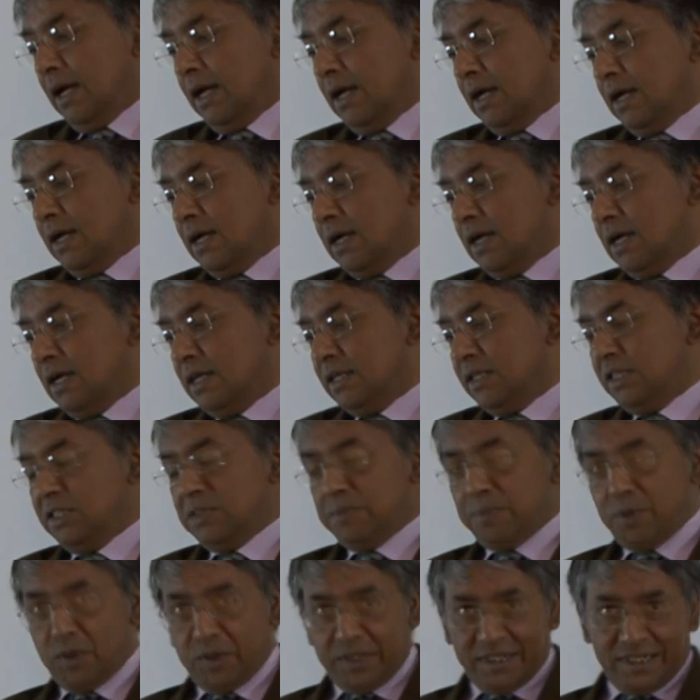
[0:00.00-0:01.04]
I need
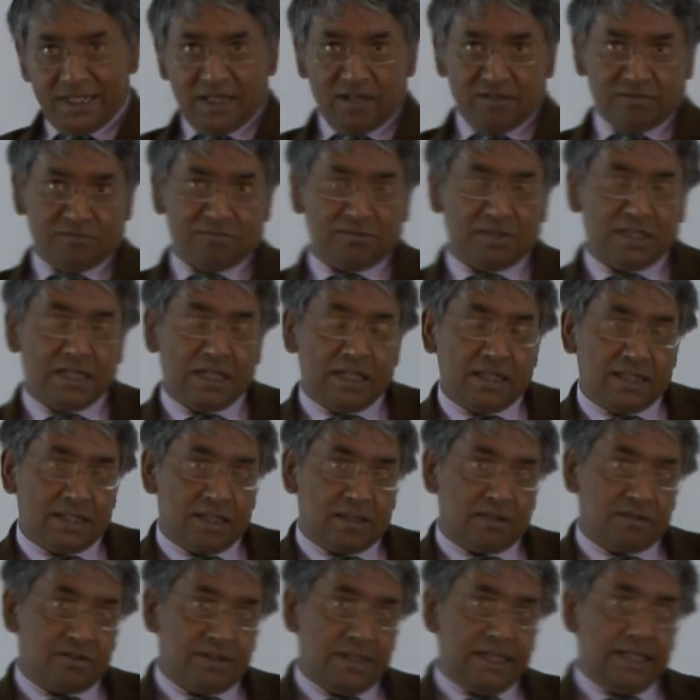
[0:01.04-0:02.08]
to point out
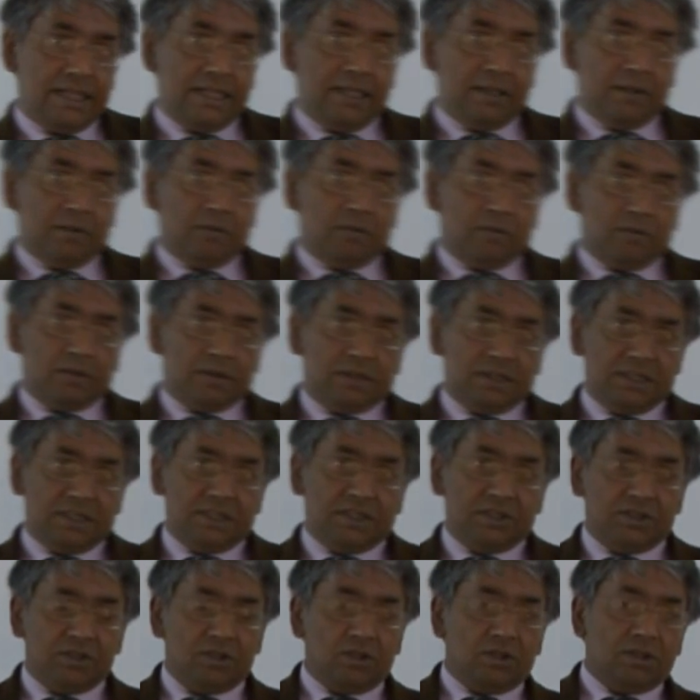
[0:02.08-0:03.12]
that really this
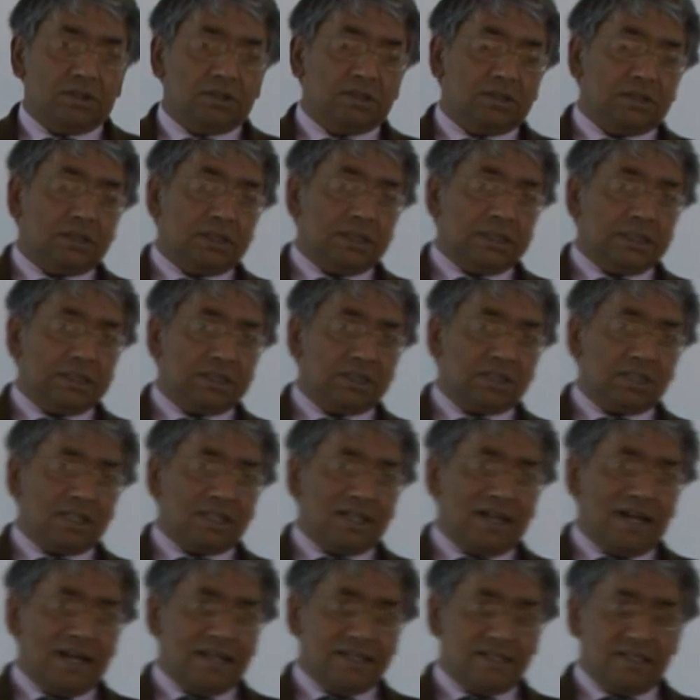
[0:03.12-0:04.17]
is not a
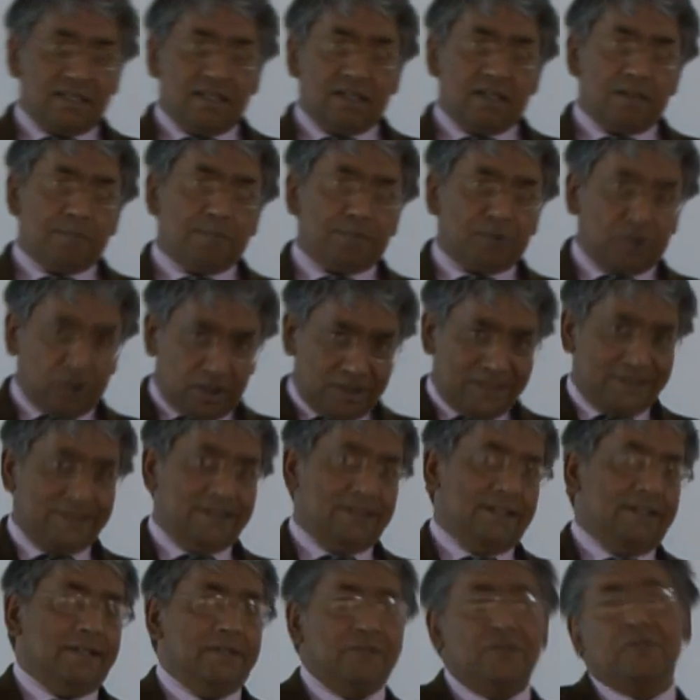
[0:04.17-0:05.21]
classic
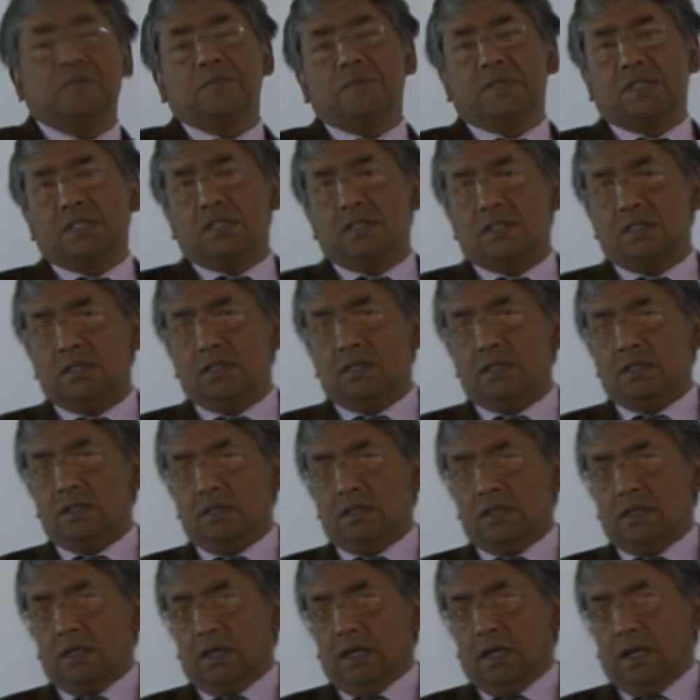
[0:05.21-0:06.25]
product announcement
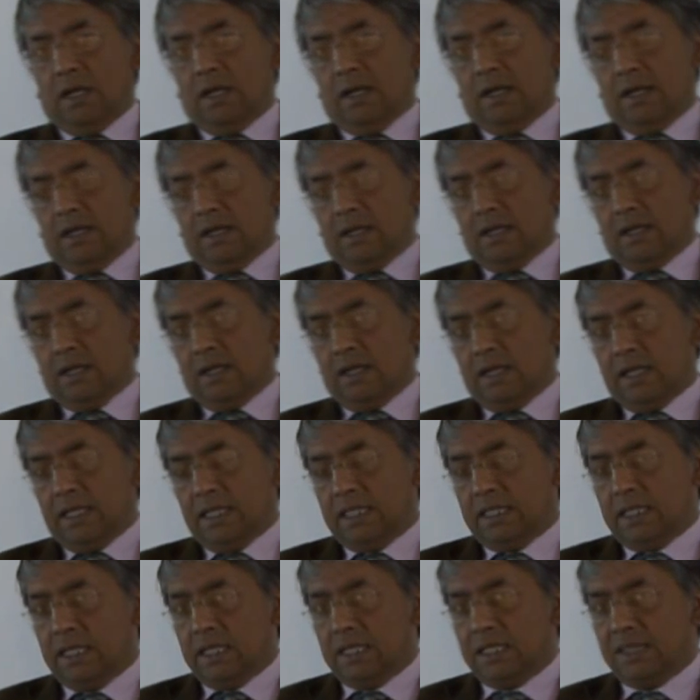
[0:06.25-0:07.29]

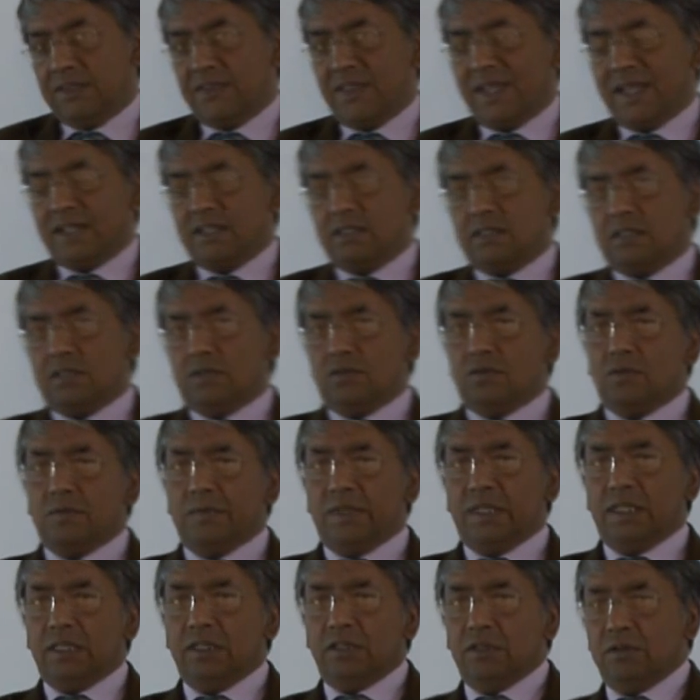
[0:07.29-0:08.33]
in that
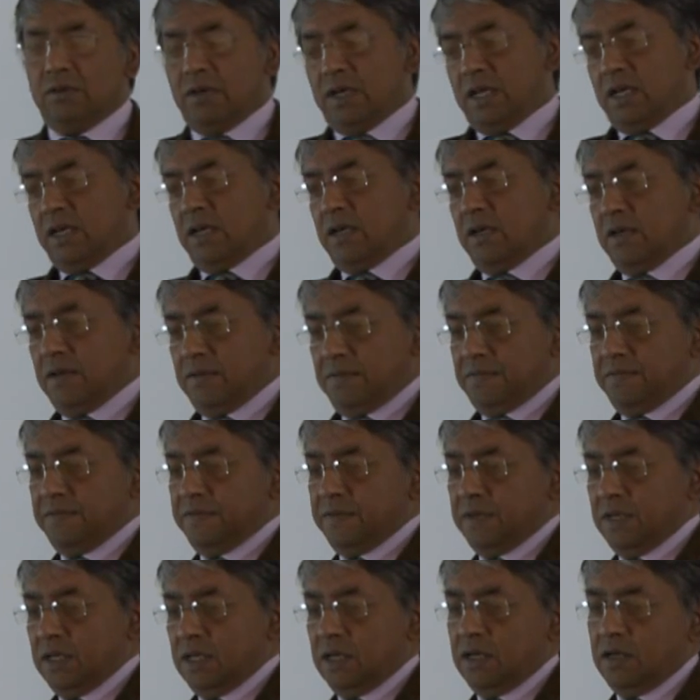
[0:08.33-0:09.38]
normally you have
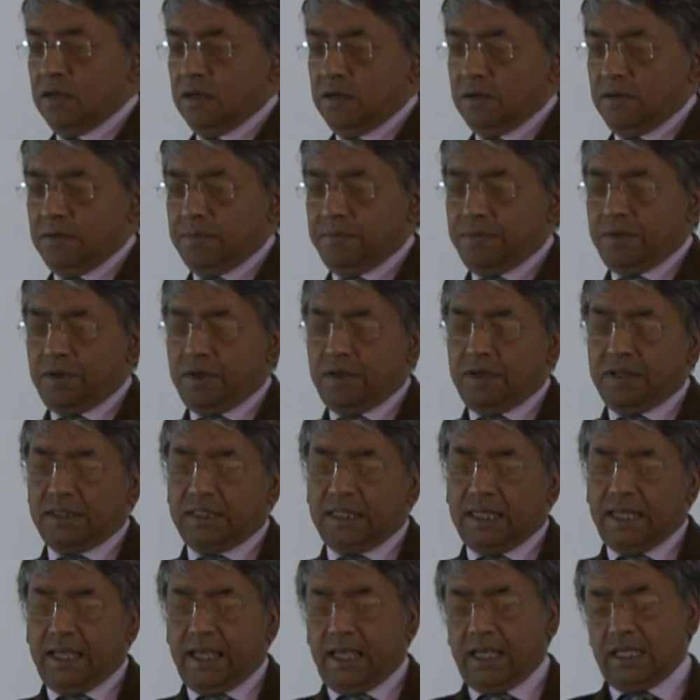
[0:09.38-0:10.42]
a
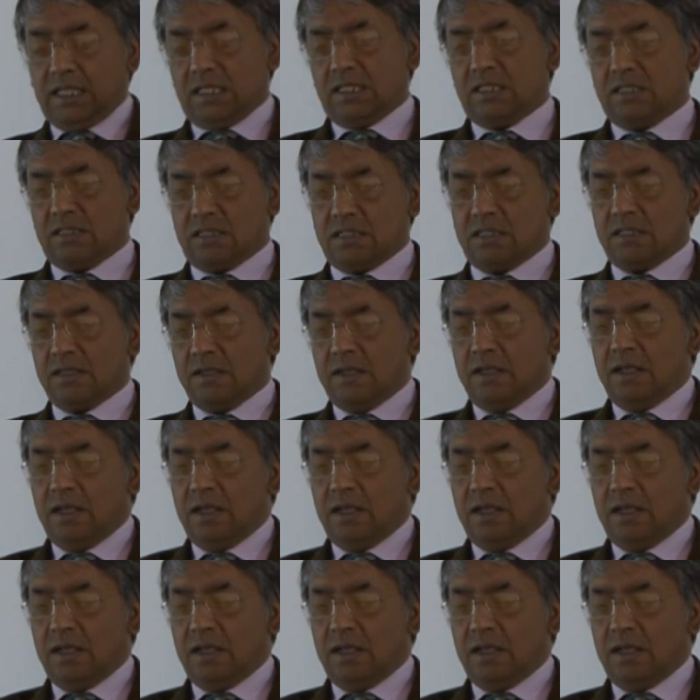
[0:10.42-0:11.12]
product X